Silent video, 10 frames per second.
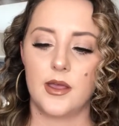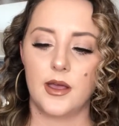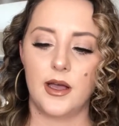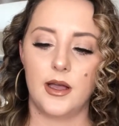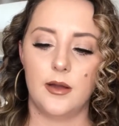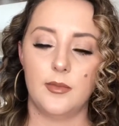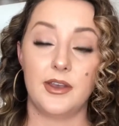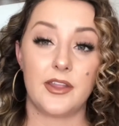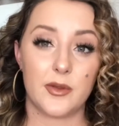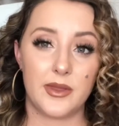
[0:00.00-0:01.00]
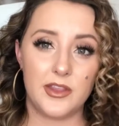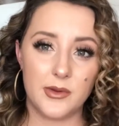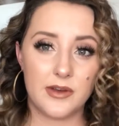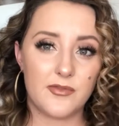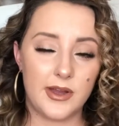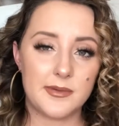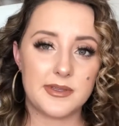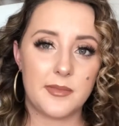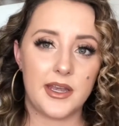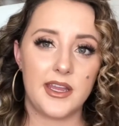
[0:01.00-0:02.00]
Another way that you can free up
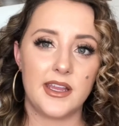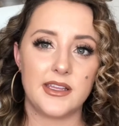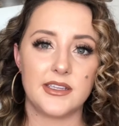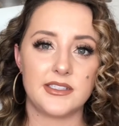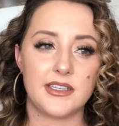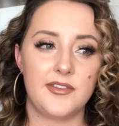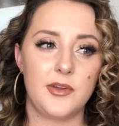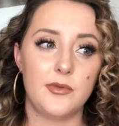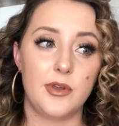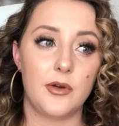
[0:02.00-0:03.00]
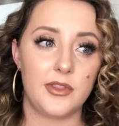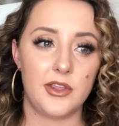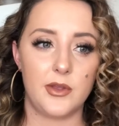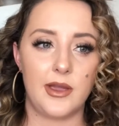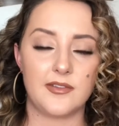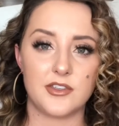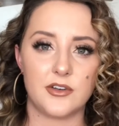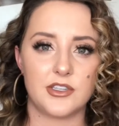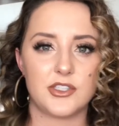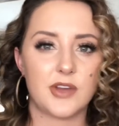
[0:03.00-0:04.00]
some money is if you know that you have certain
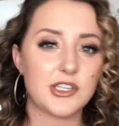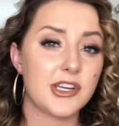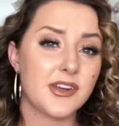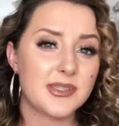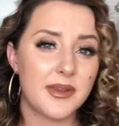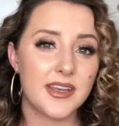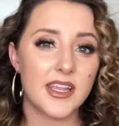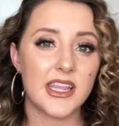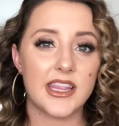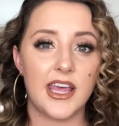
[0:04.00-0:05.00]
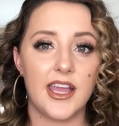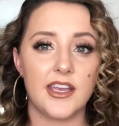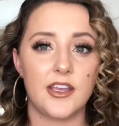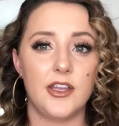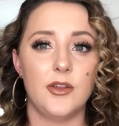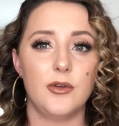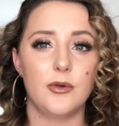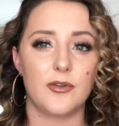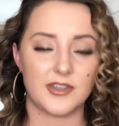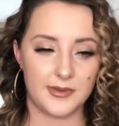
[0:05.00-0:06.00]
discretionary spending that you
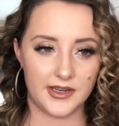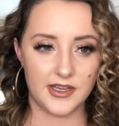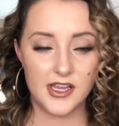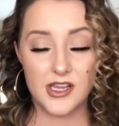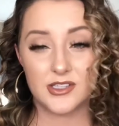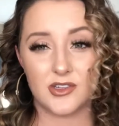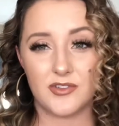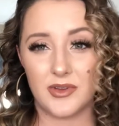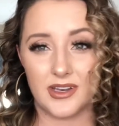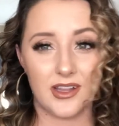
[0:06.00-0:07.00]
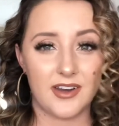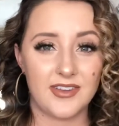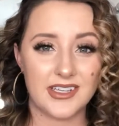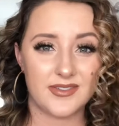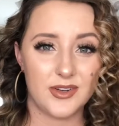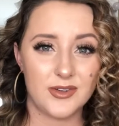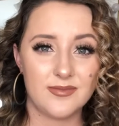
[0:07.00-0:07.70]
overspend. So if you eat a lot of fast food,